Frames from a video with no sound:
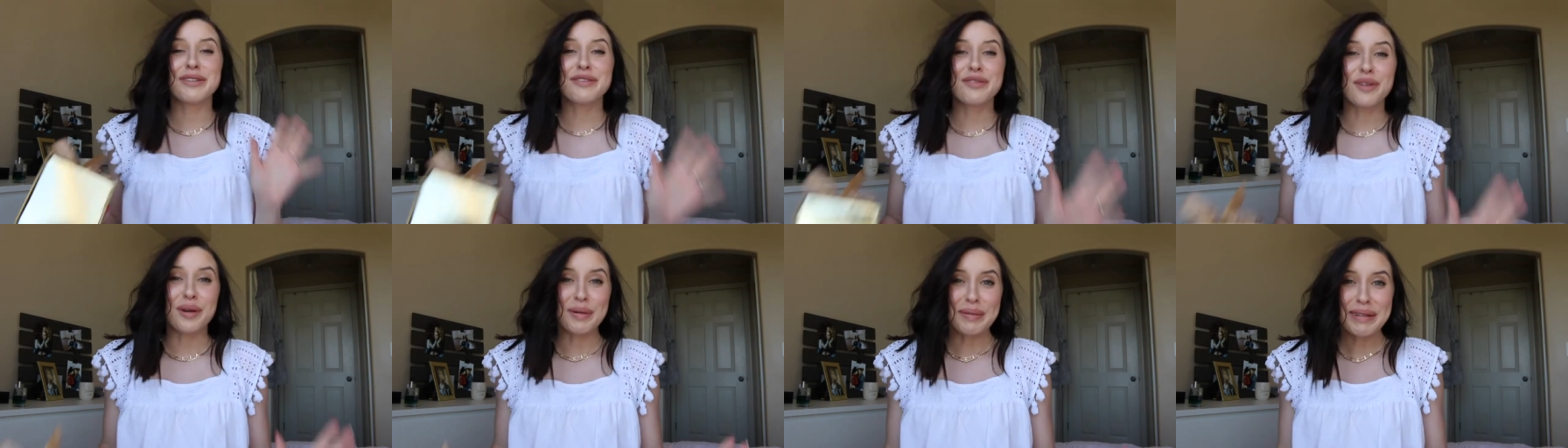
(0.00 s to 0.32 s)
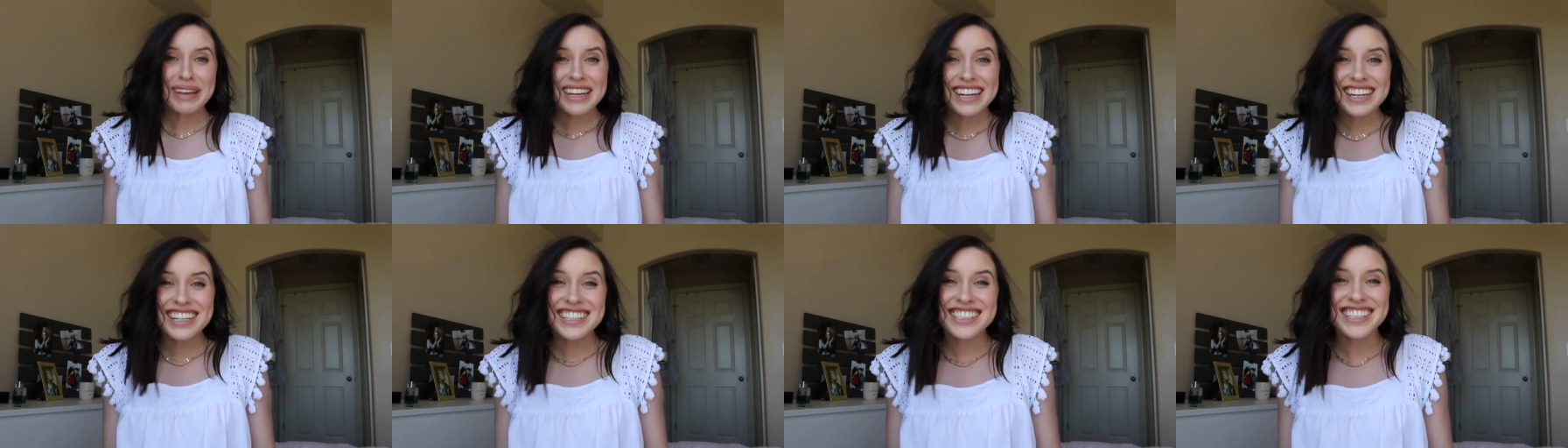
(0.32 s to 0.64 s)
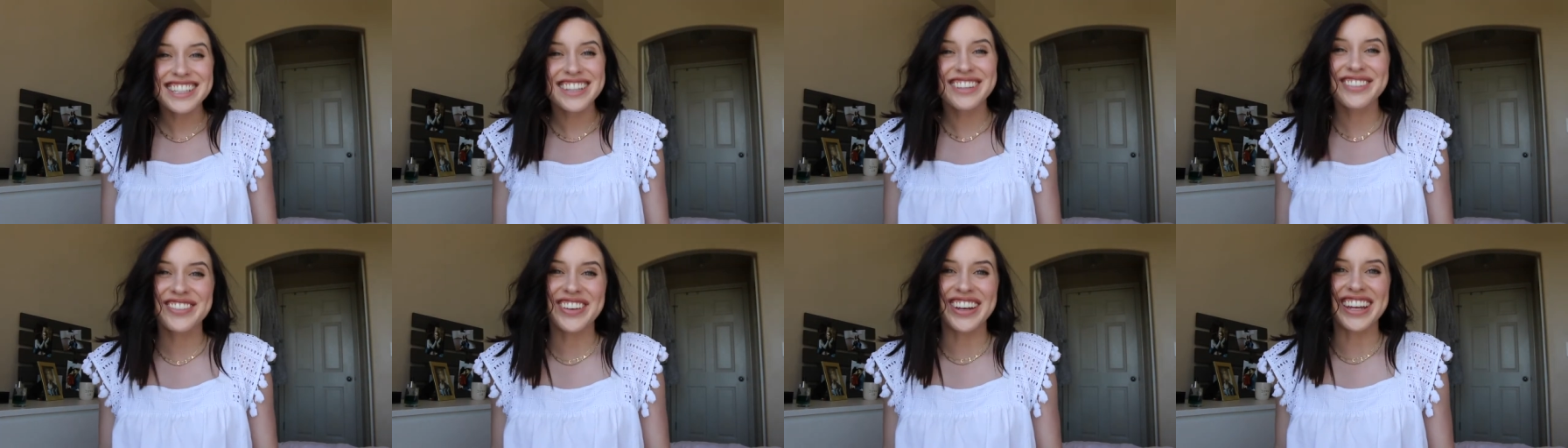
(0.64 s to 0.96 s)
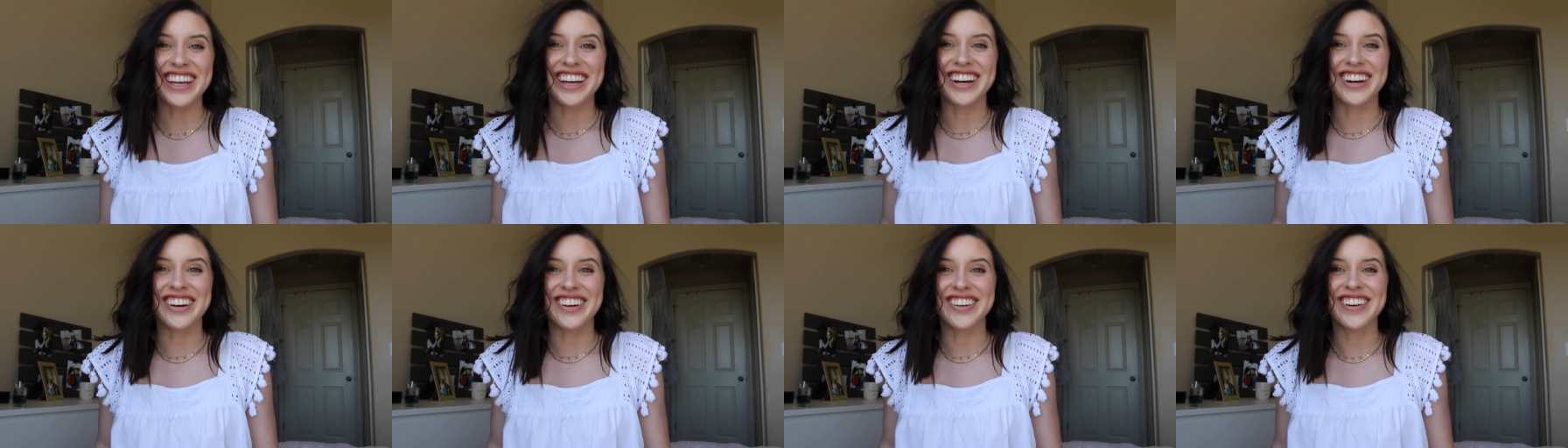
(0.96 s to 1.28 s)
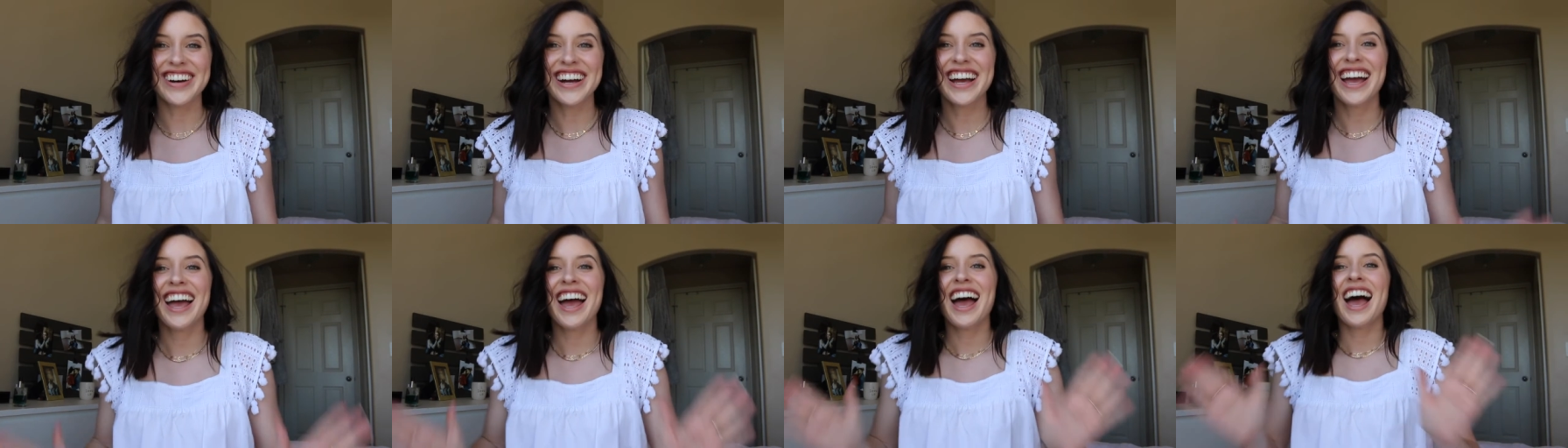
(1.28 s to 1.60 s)
Before we get into the
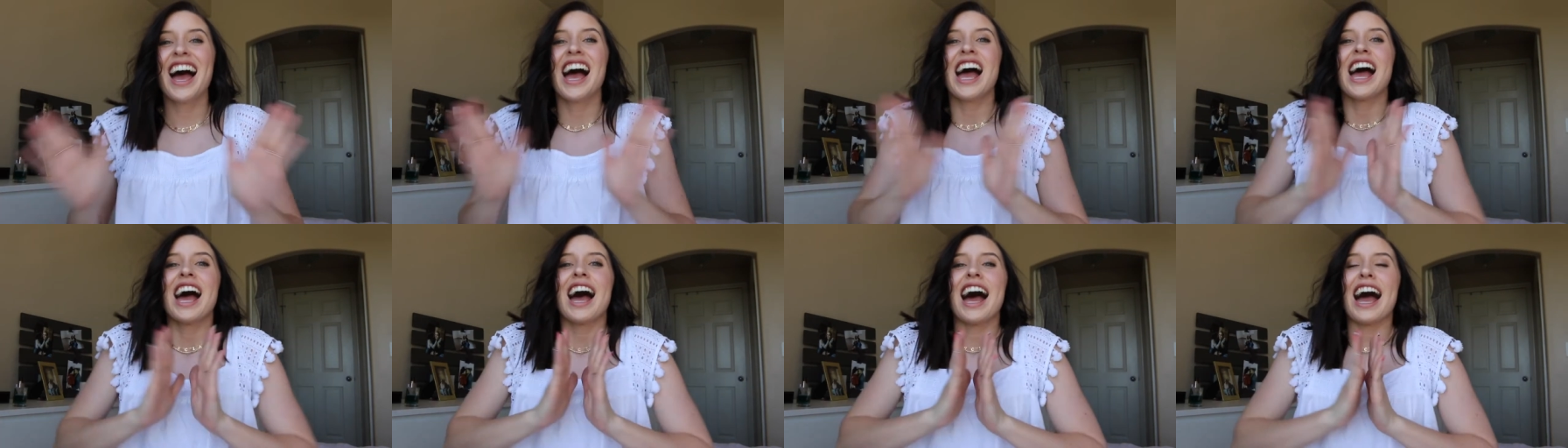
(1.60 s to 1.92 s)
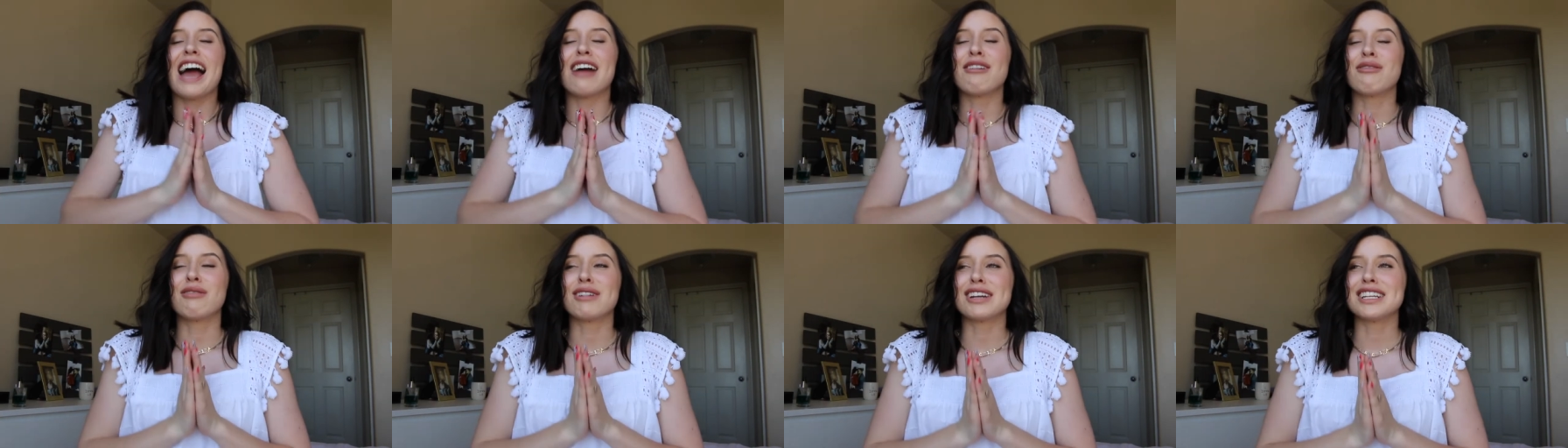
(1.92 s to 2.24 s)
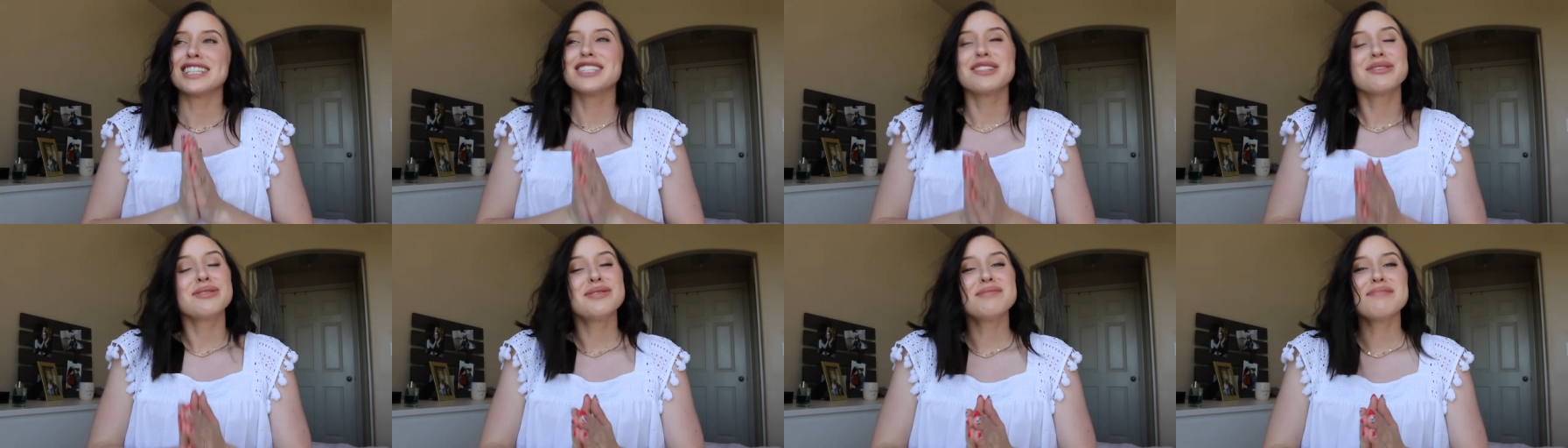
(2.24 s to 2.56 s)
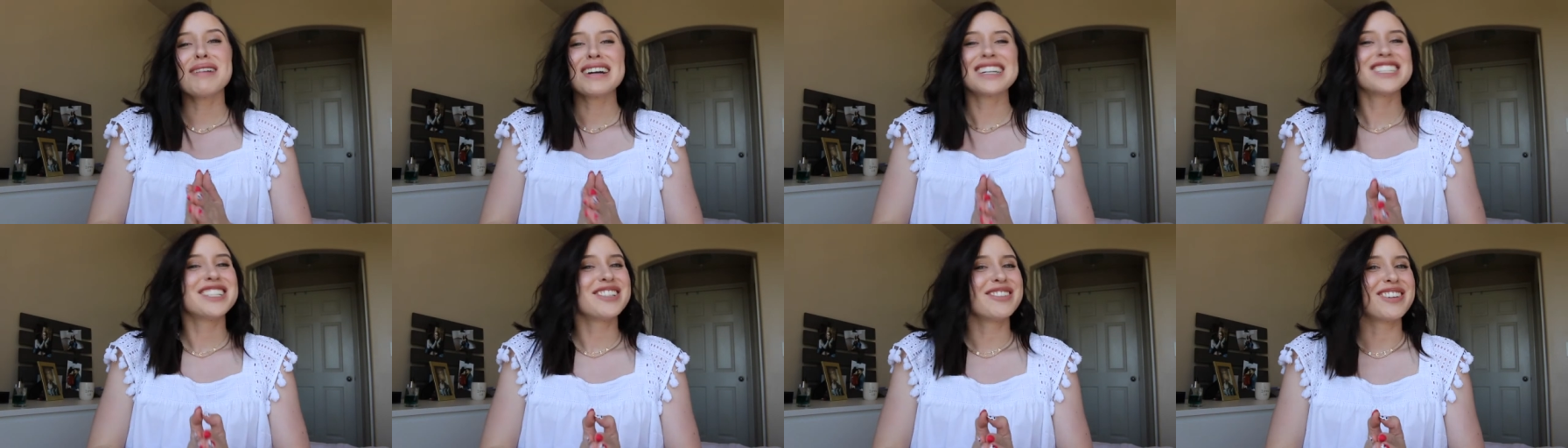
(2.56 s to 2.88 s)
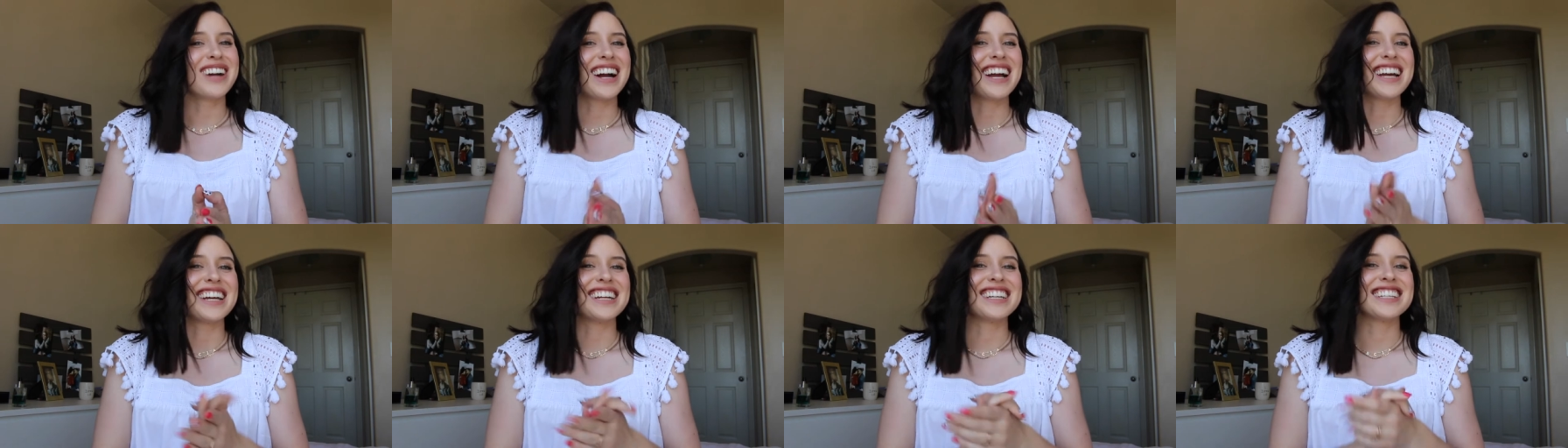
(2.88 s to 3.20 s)
video, I wanted to remind you
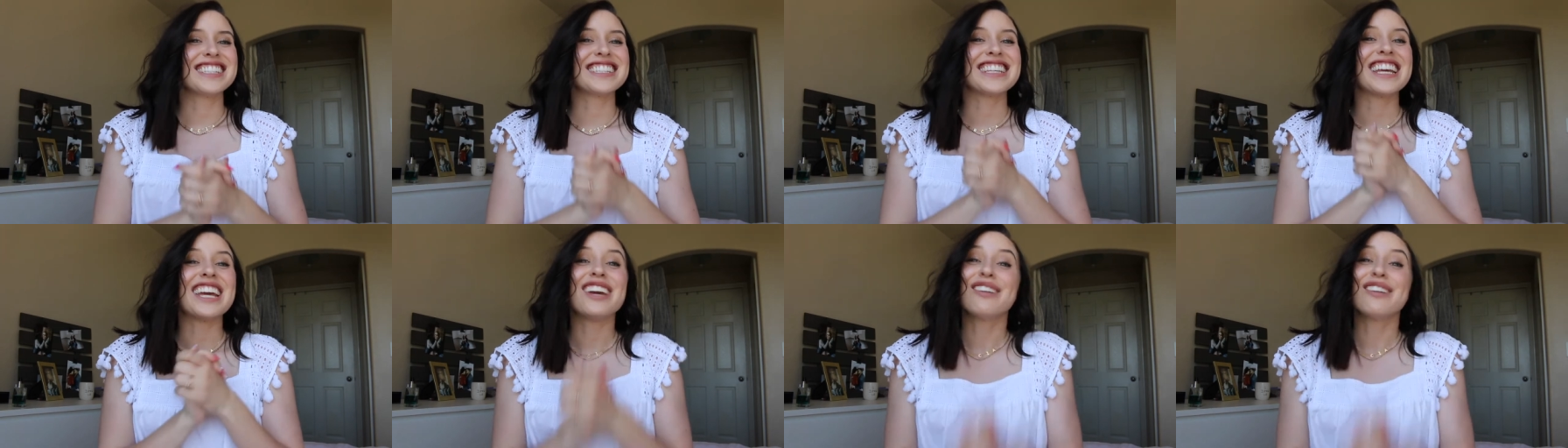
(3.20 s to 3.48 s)
guys,